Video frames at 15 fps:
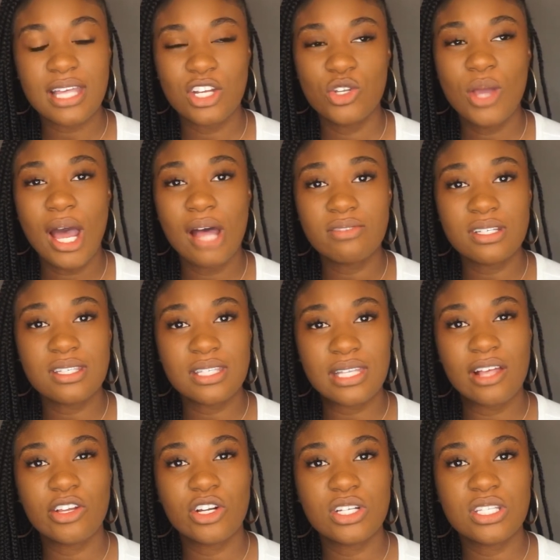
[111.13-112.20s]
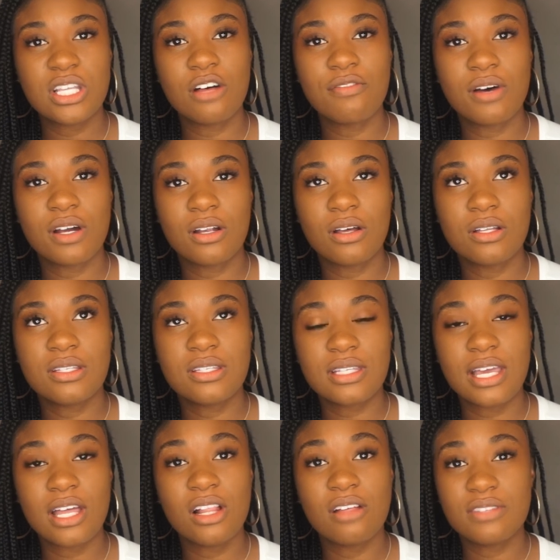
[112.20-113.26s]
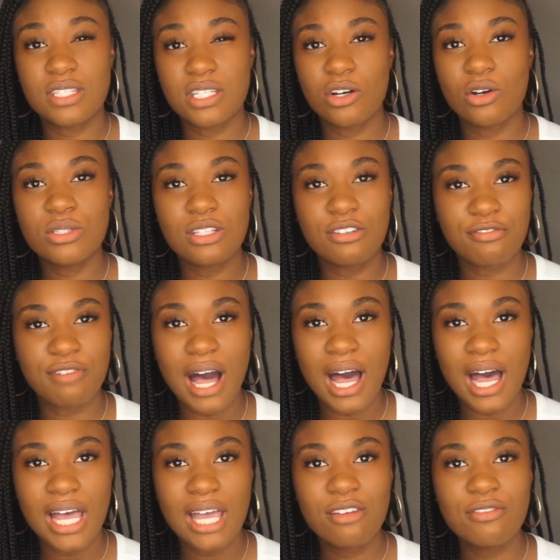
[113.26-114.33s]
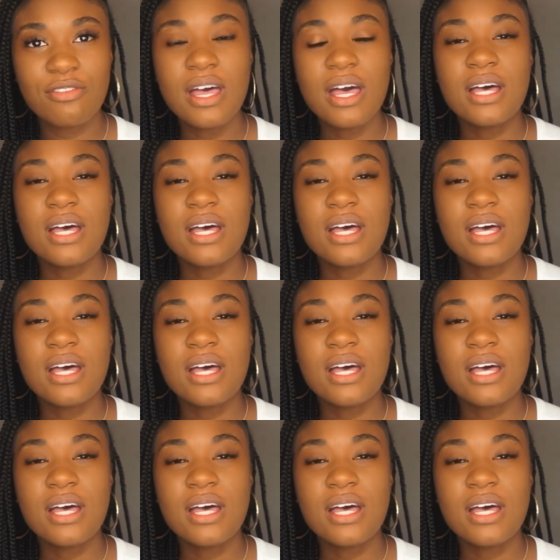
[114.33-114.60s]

and you have to scale yourself on a scale of 0 to 5,